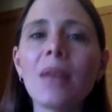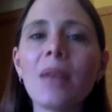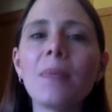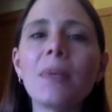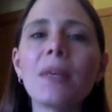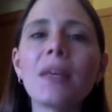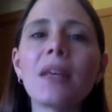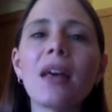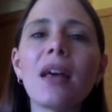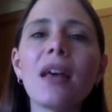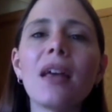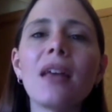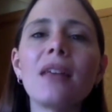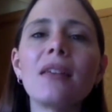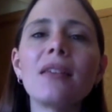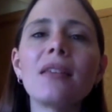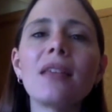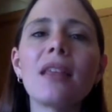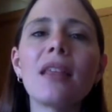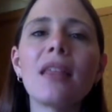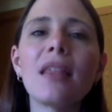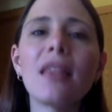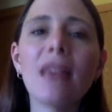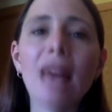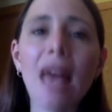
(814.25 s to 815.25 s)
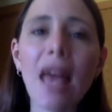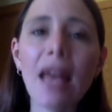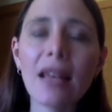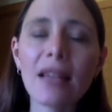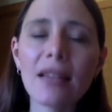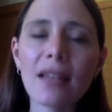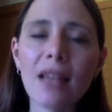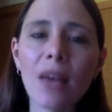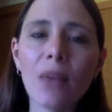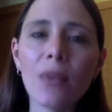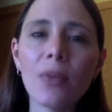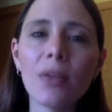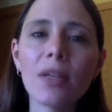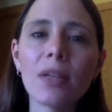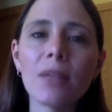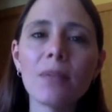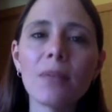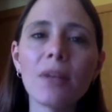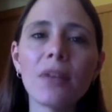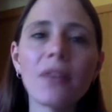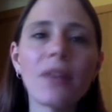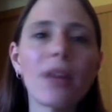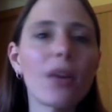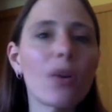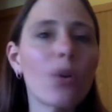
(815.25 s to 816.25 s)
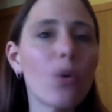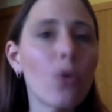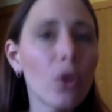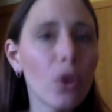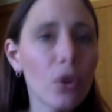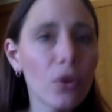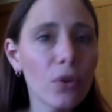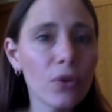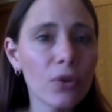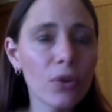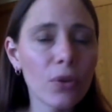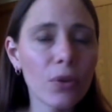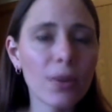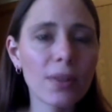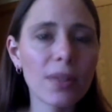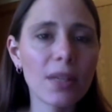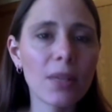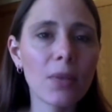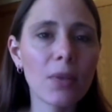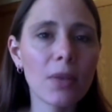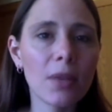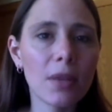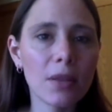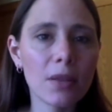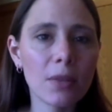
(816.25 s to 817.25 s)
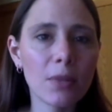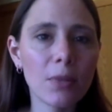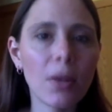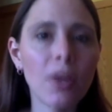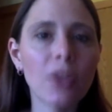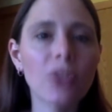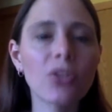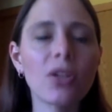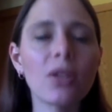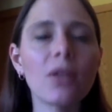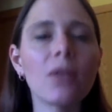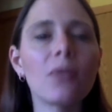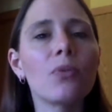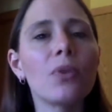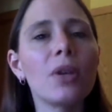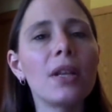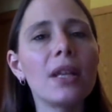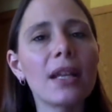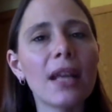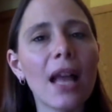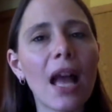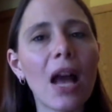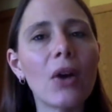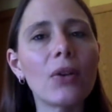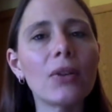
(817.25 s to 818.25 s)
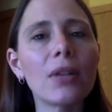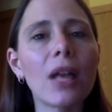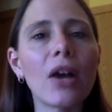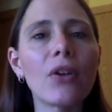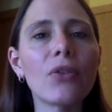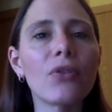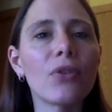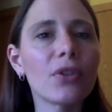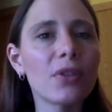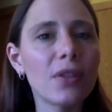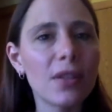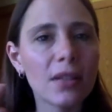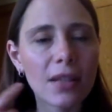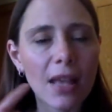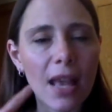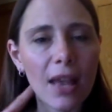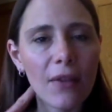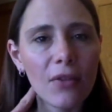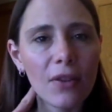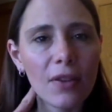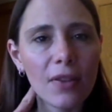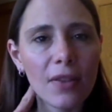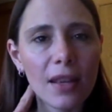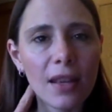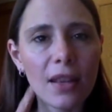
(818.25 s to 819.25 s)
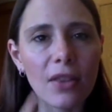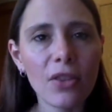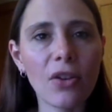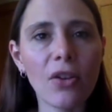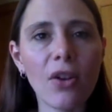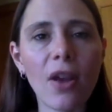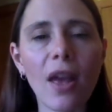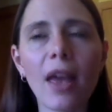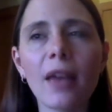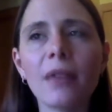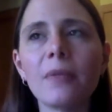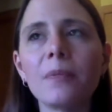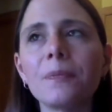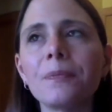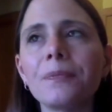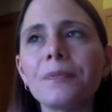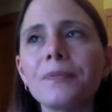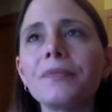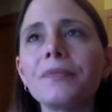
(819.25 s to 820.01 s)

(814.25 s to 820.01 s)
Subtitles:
because that is how we can build that oral fluency with expression, reading out loud versus everything in their head.